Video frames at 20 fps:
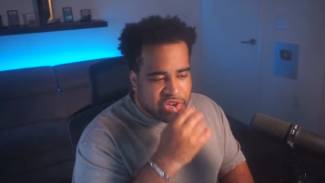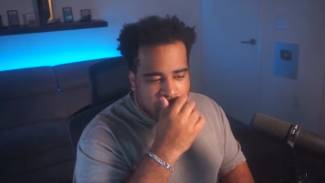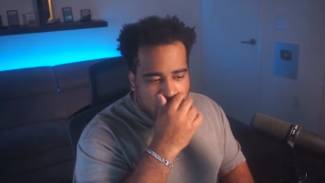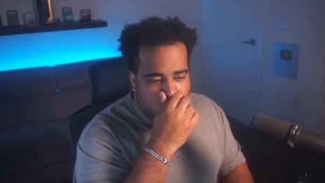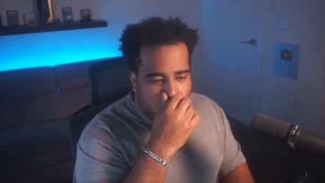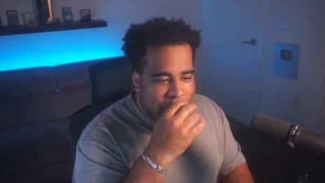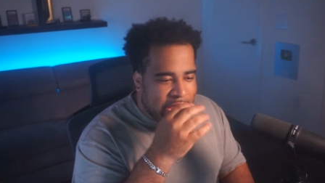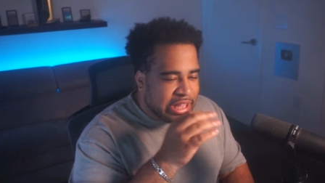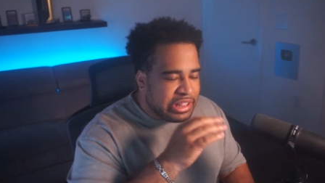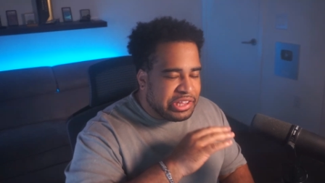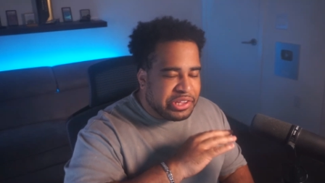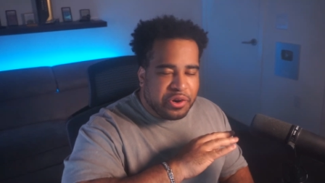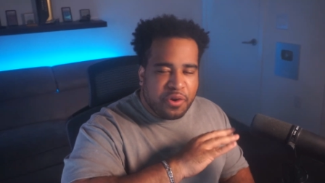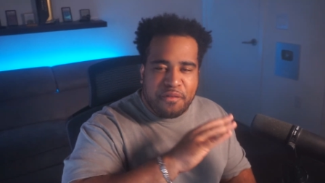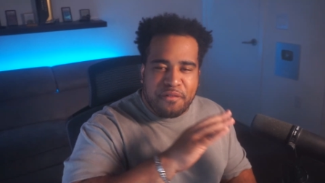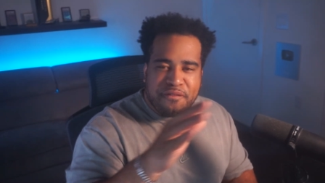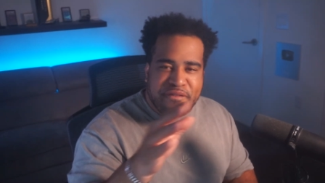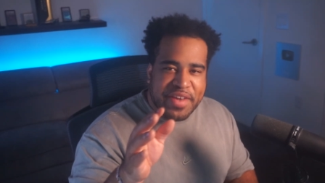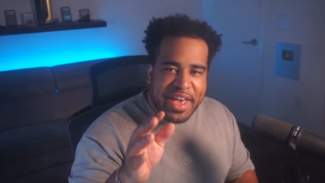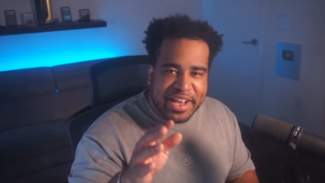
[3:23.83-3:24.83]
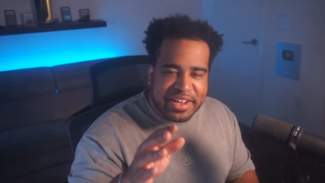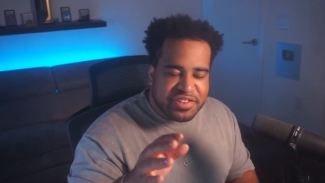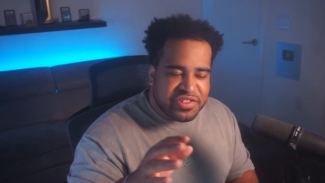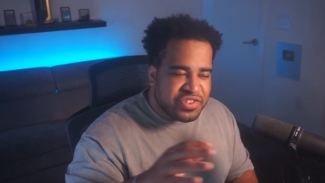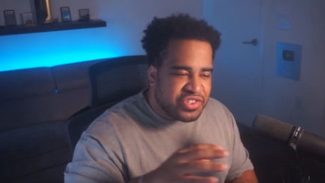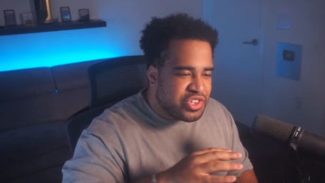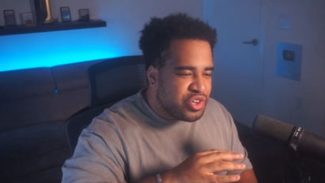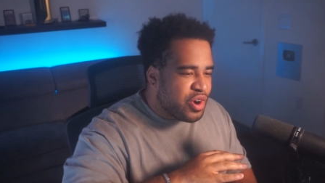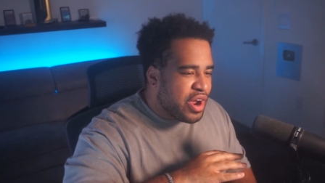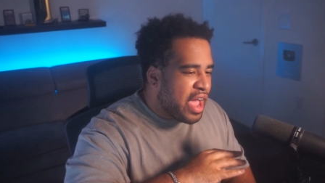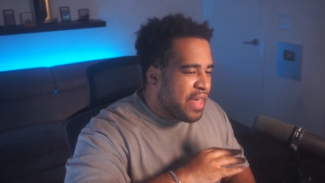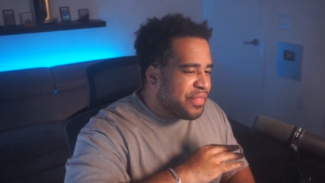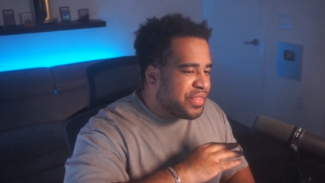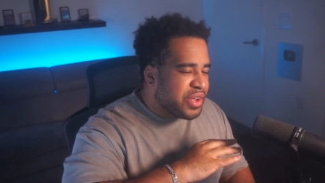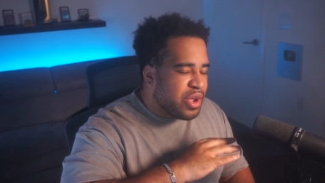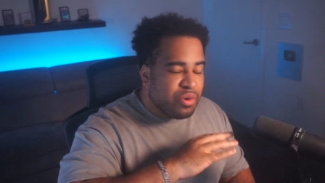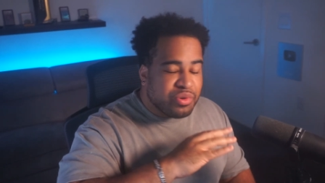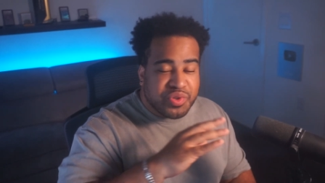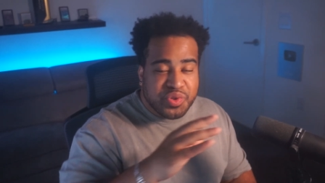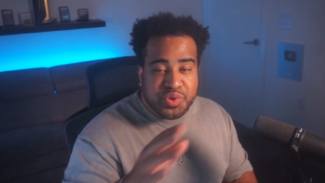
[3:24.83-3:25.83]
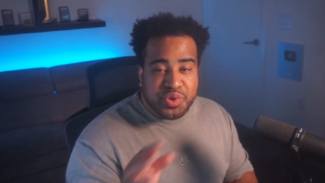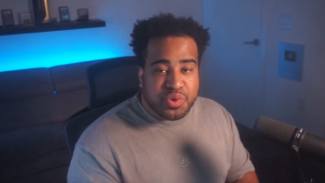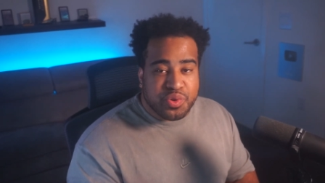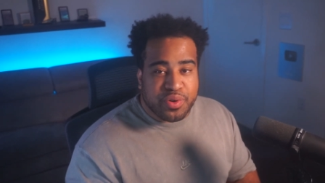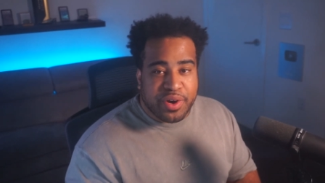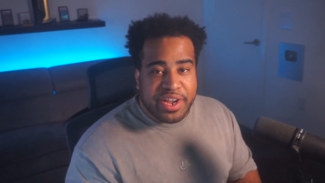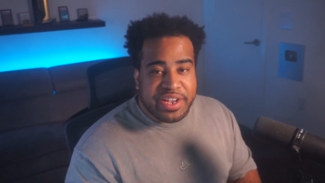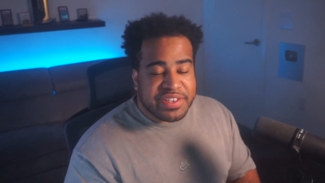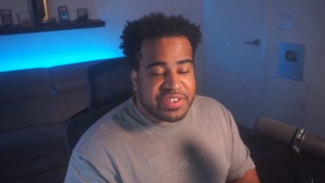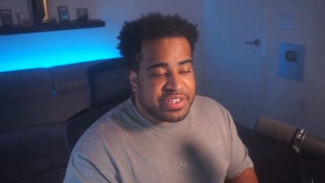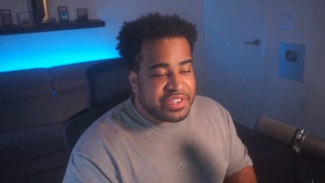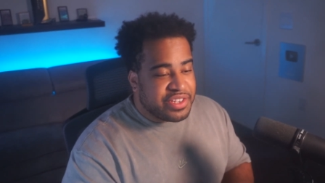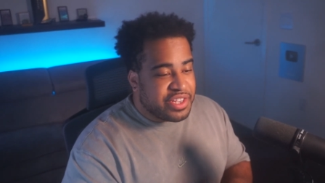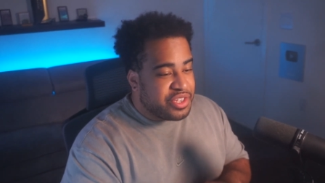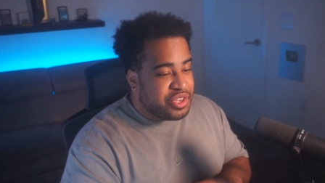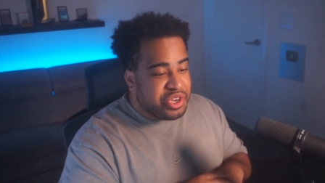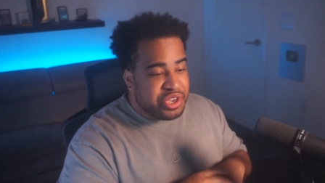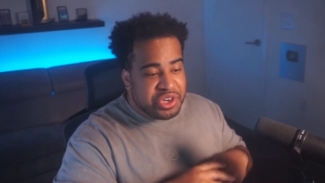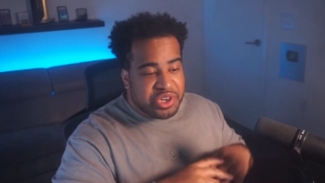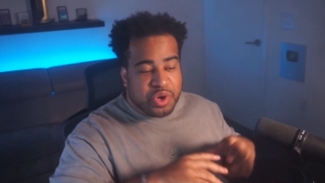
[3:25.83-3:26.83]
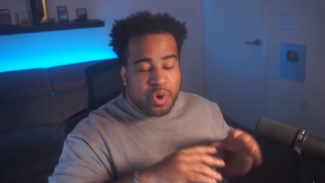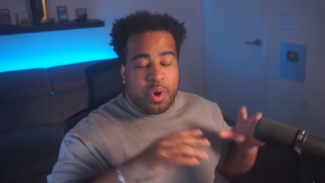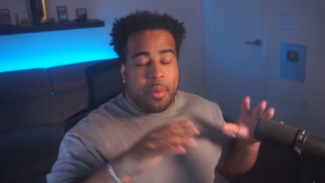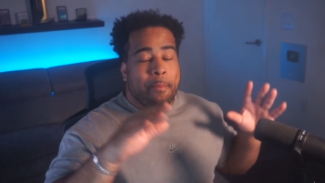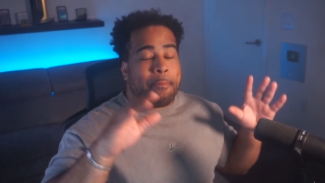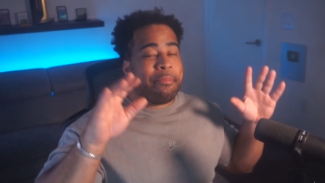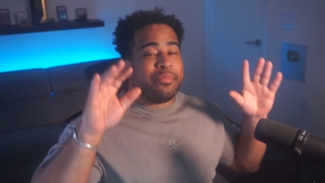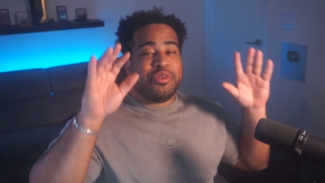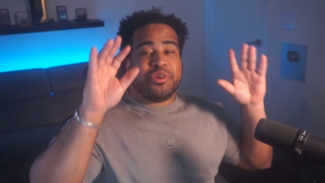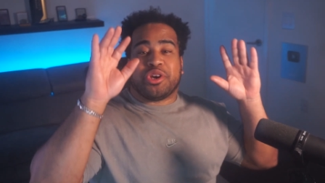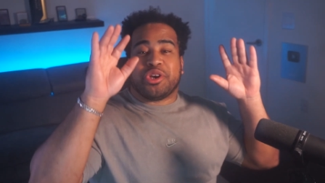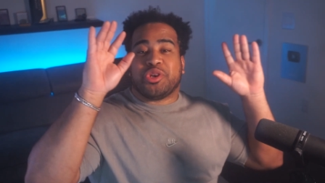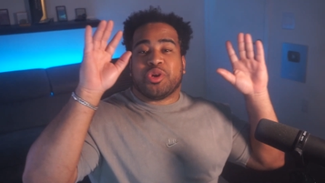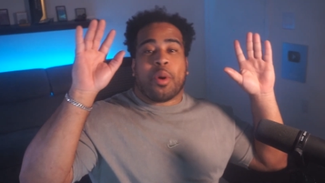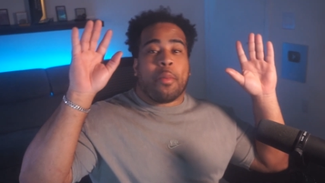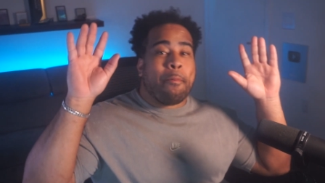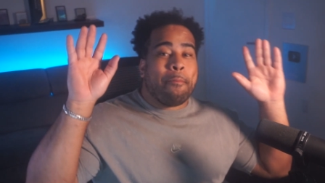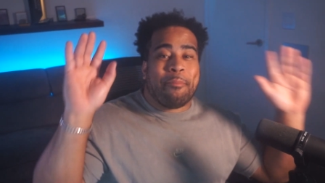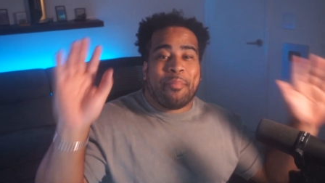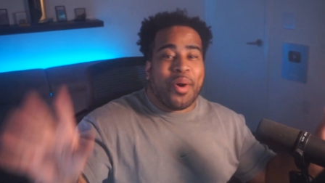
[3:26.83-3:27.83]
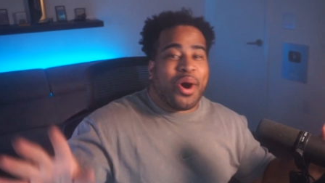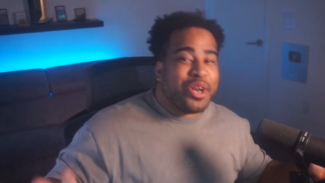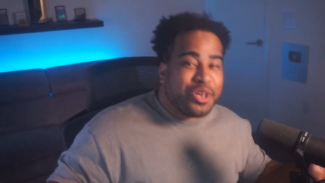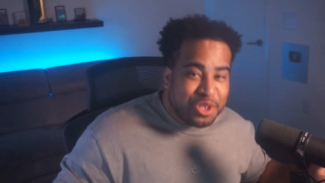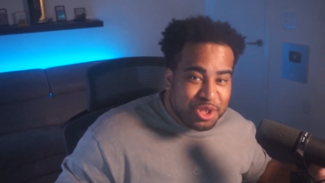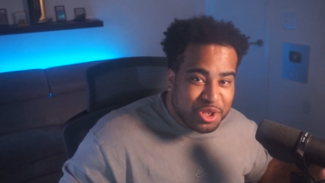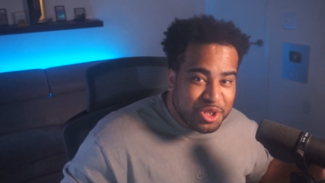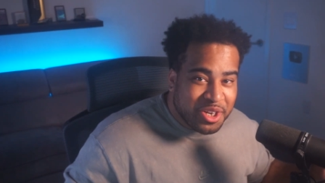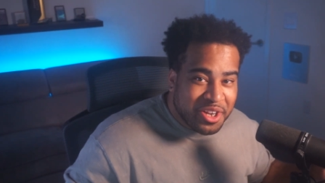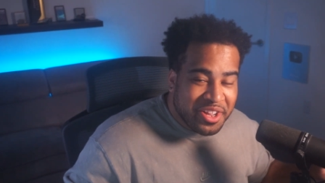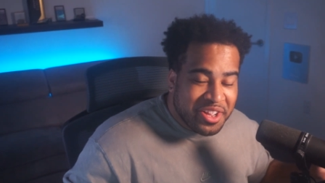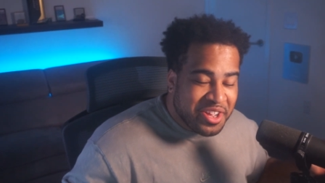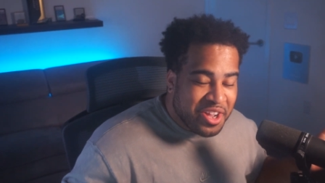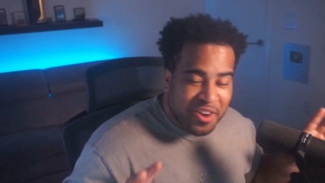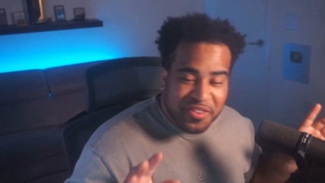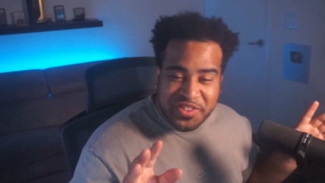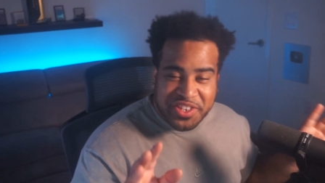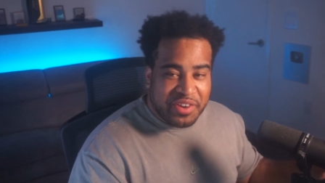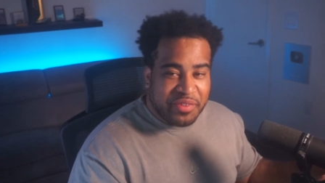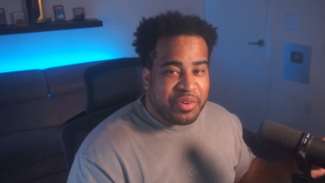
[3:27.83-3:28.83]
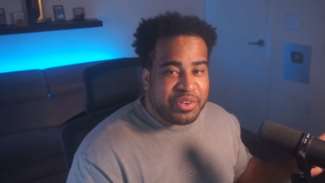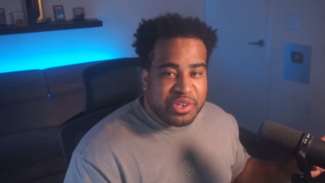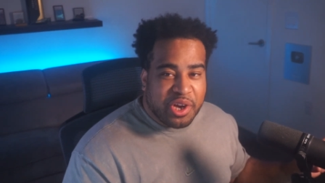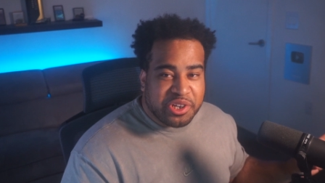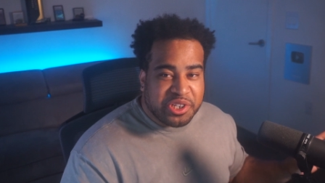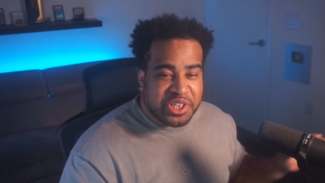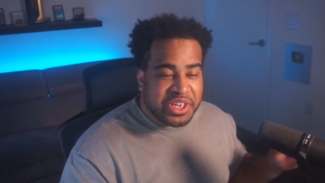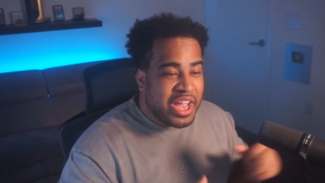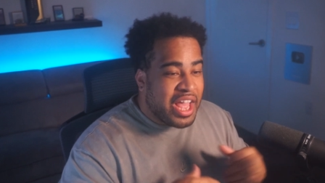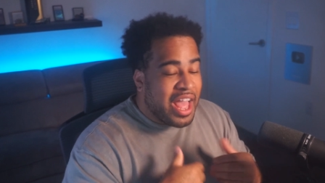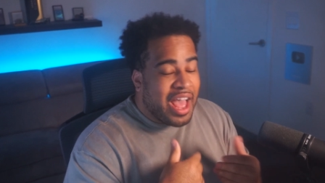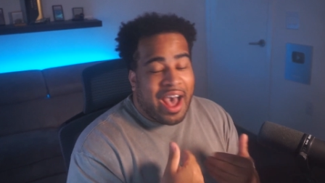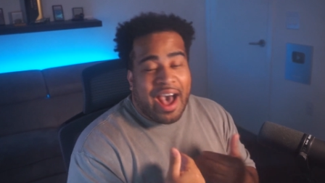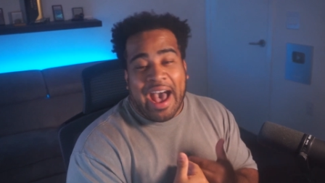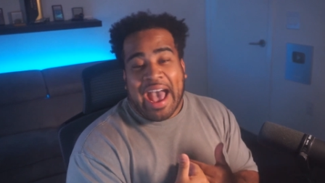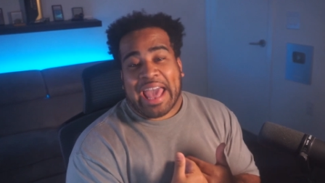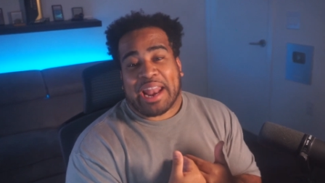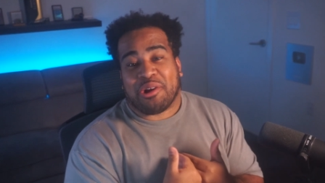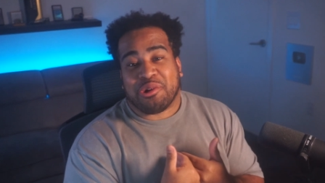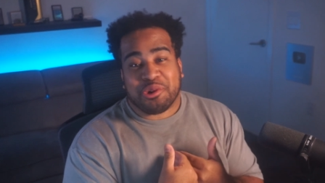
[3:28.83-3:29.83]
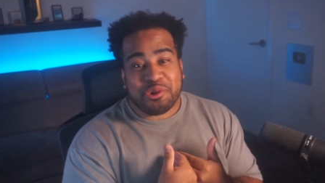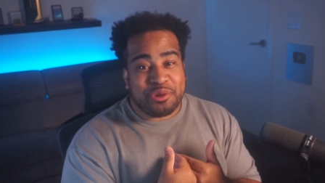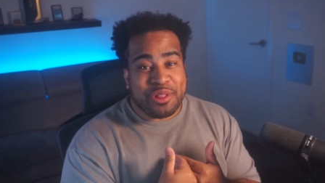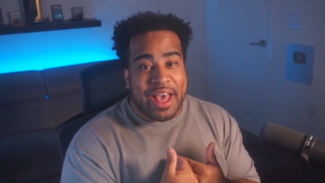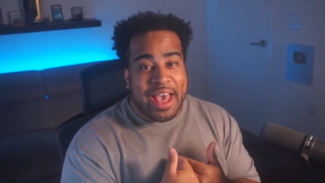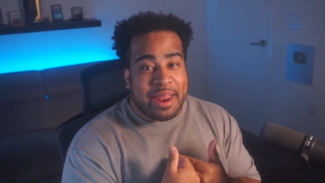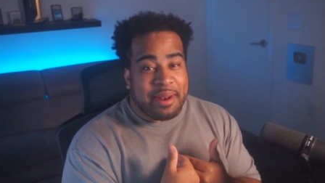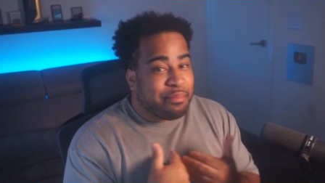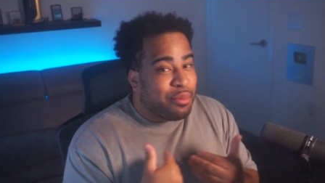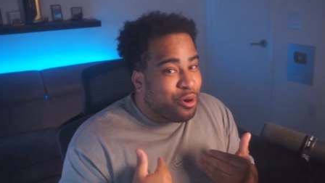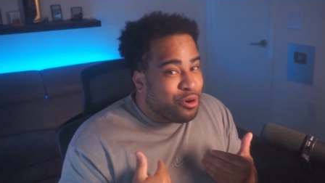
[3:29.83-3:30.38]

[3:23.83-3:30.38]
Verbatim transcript: a quick little fix. You don't have to go too crazy. You can do a, you can do a bunch of skin retouching. I don't do that